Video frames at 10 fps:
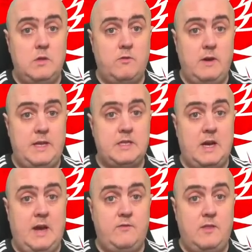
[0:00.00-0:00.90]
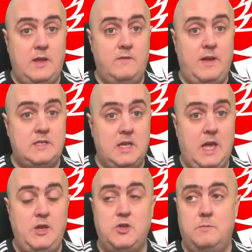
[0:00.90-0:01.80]
to release it after the
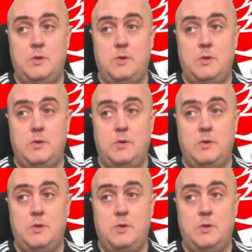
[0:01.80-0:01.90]
investigation,